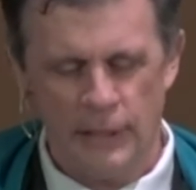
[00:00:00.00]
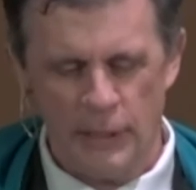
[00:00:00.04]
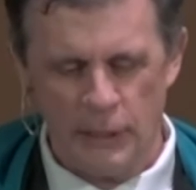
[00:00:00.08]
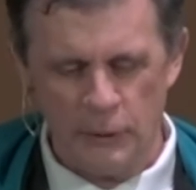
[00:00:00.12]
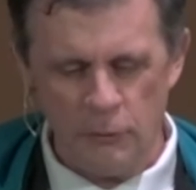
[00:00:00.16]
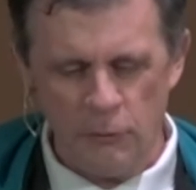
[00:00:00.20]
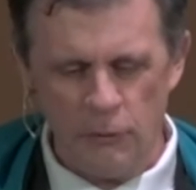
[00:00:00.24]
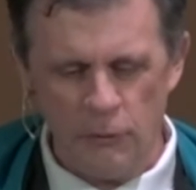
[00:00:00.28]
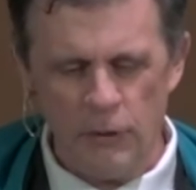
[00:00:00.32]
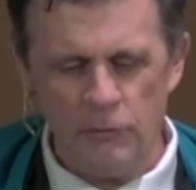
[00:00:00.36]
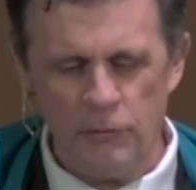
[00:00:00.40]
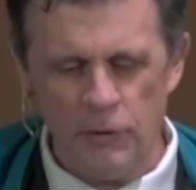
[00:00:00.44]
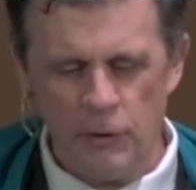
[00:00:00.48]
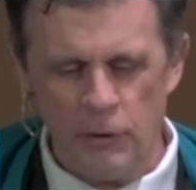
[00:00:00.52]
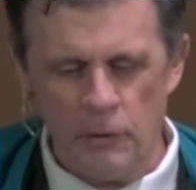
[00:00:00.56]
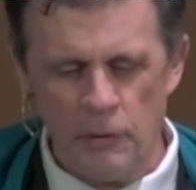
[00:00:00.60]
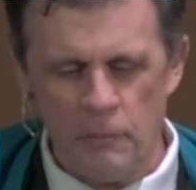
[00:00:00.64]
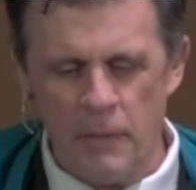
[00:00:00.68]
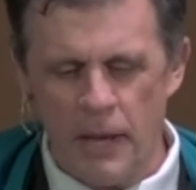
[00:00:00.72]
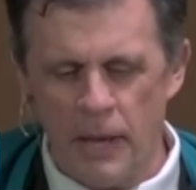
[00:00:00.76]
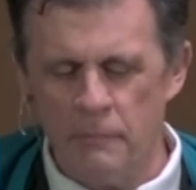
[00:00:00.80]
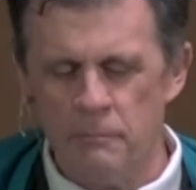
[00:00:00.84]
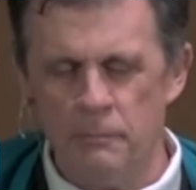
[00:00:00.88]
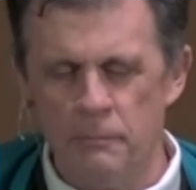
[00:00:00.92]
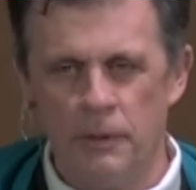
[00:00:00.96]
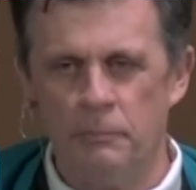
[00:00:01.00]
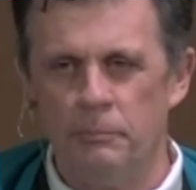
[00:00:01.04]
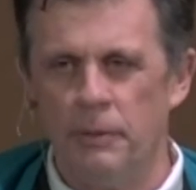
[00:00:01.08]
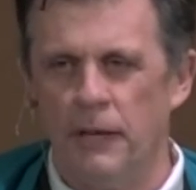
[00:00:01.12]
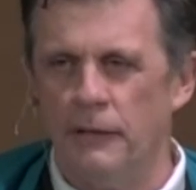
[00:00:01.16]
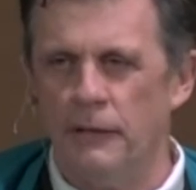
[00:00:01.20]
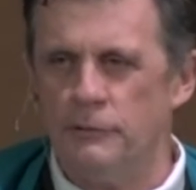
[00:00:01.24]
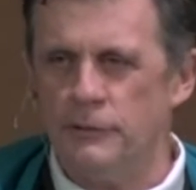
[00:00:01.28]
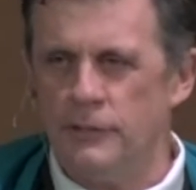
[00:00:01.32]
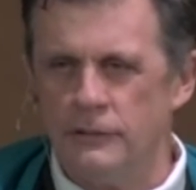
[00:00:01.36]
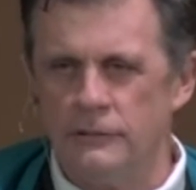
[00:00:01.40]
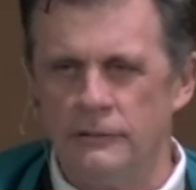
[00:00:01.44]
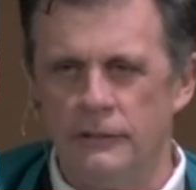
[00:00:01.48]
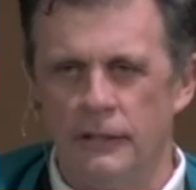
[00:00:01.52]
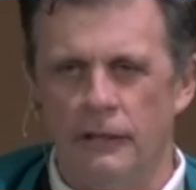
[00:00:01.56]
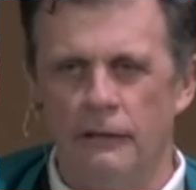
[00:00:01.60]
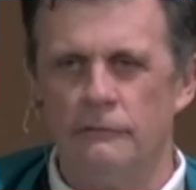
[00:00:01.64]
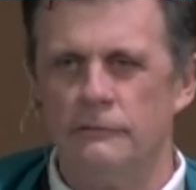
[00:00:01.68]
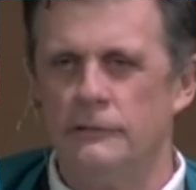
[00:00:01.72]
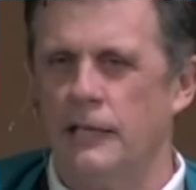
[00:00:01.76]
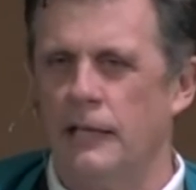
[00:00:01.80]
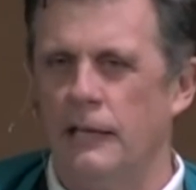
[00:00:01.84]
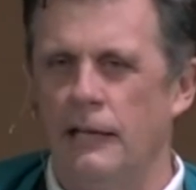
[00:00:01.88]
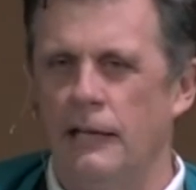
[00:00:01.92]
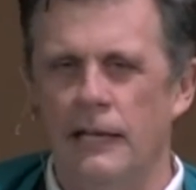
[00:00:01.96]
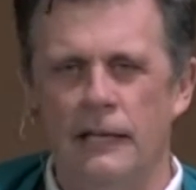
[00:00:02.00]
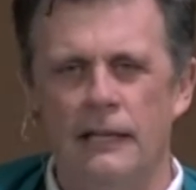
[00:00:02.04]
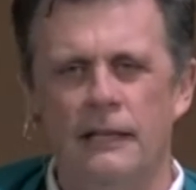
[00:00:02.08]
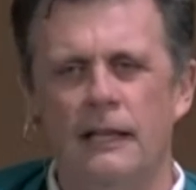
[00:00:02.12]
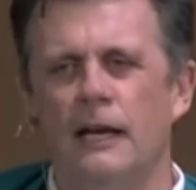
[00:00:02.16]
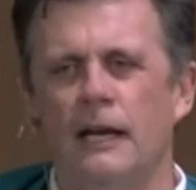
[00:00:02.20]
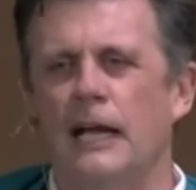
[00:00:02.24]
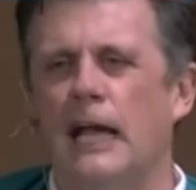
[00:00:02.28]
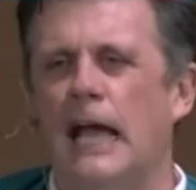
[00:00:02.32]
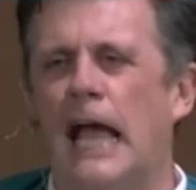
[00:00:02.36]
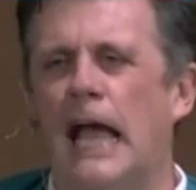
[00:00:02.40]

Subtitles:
I don't know if you remember, but it's just, he had a